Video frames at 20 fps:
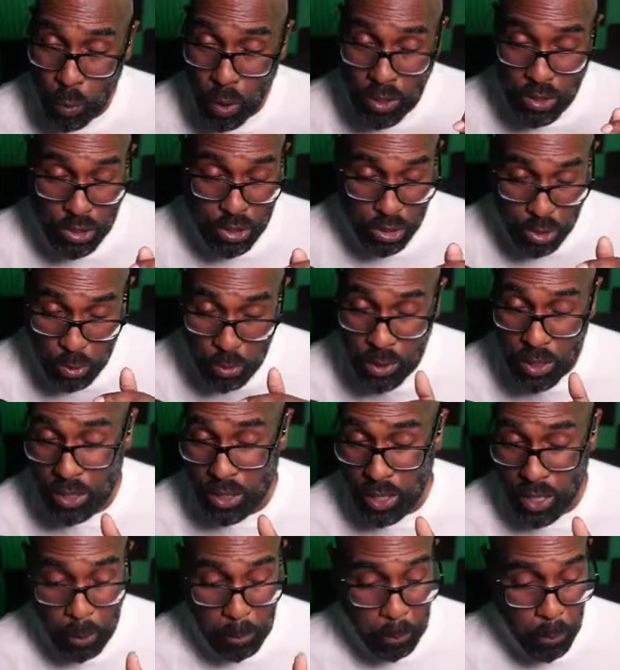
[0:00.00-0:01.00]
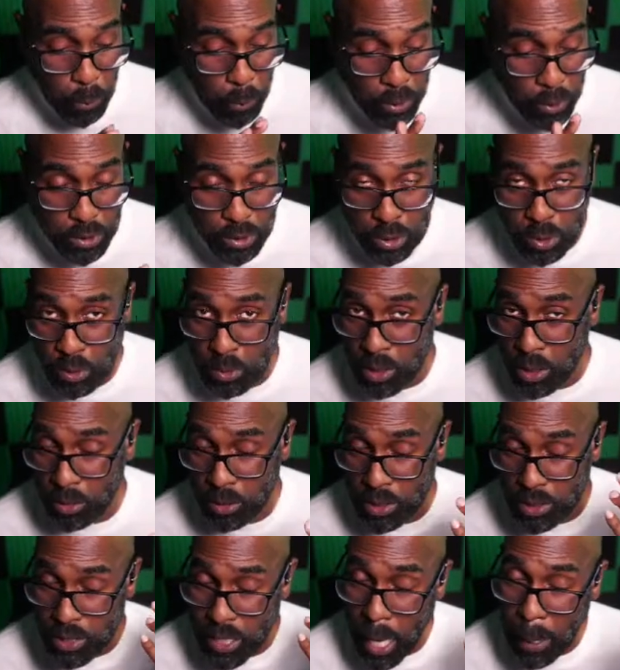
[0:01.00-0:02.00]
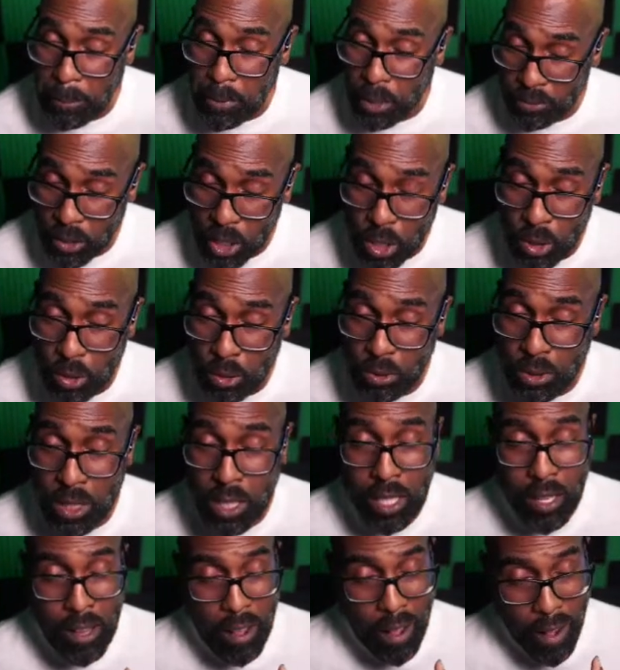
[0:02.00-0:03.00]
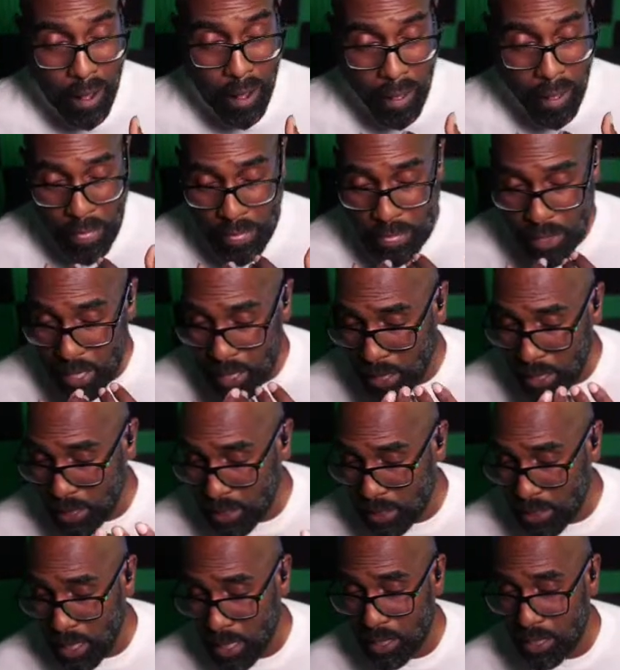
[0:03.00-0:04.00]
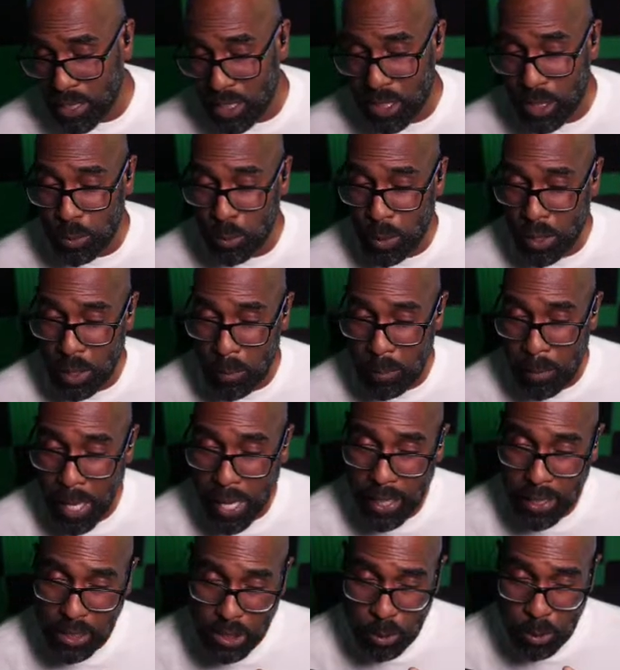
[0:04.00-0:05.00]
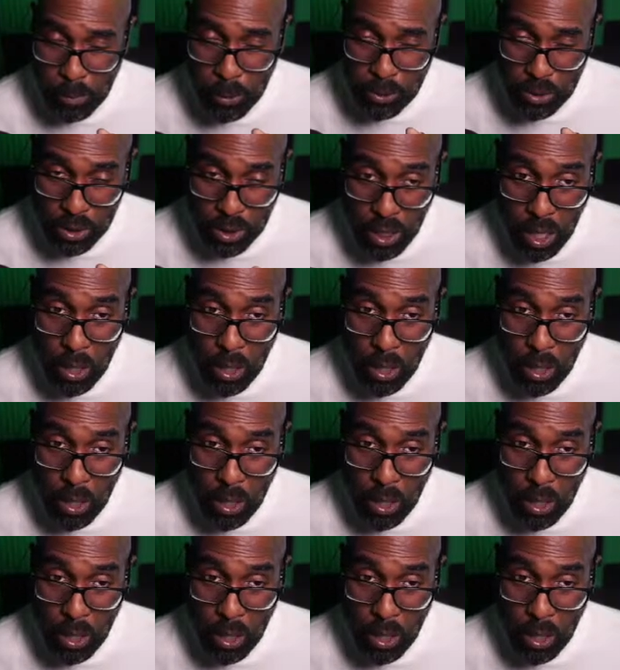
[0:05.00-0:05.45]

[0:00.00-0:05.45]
you get to the airport, you literally tap your phone, and then it says this is where the bag is supposed to go.